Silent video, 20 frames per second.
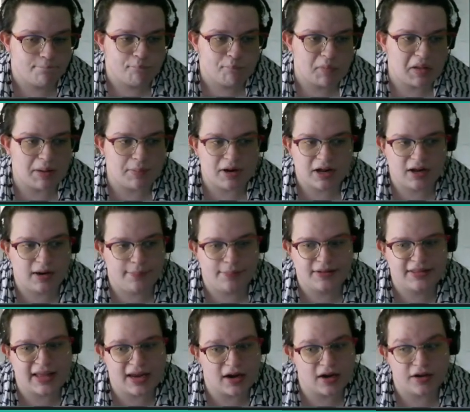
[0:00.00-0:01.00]
I'm not going to put
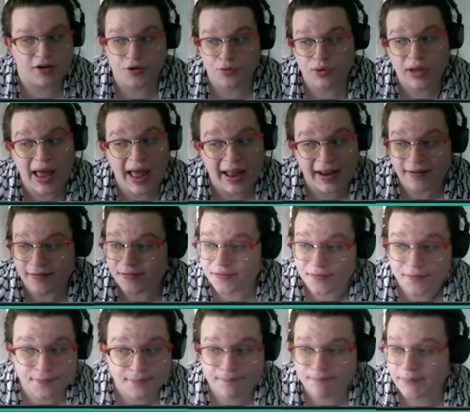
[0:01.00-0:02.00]
that on you
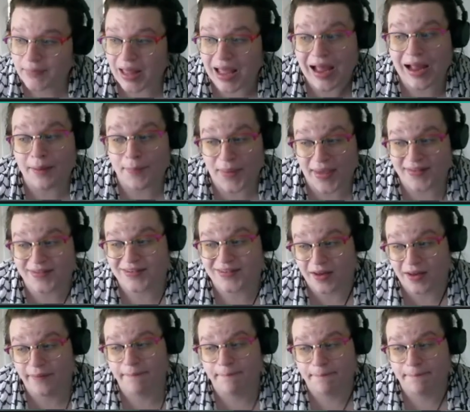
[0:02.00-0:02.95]
guys. I messed up.